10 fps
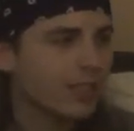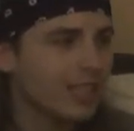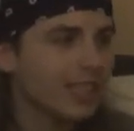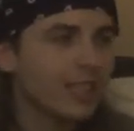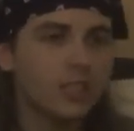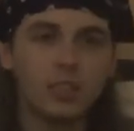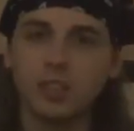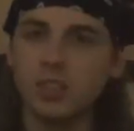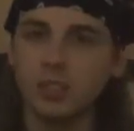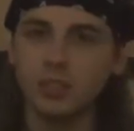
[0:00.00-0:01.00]
that he
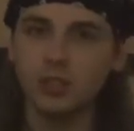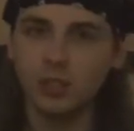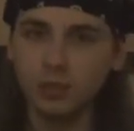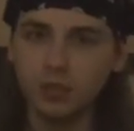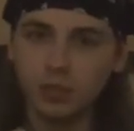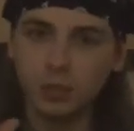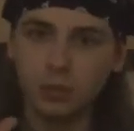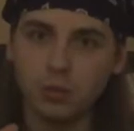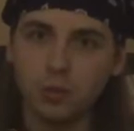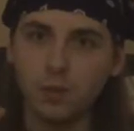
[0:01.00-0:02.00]
could use
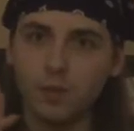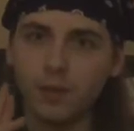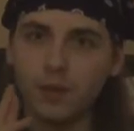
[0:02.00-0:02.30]
to